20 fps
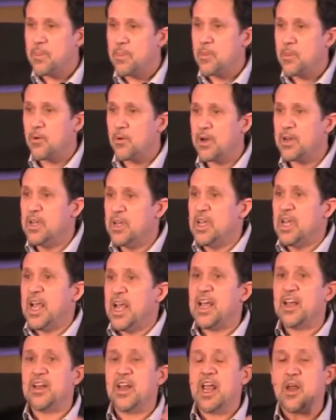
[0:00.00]
Right?
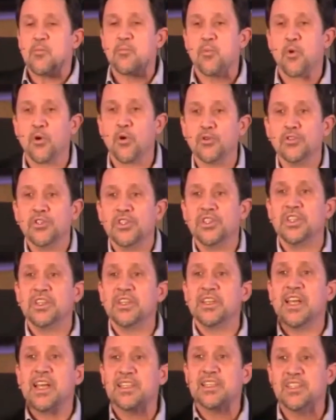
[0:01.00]
And a person
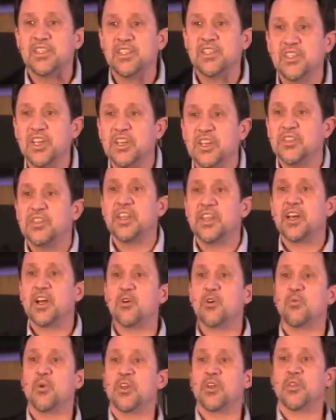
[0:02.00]
can sit there
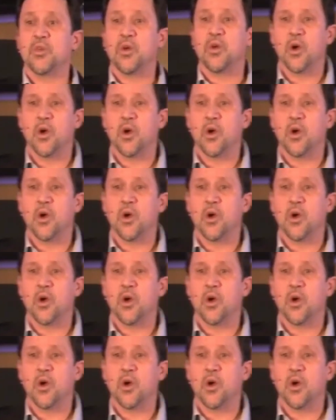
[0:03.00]
with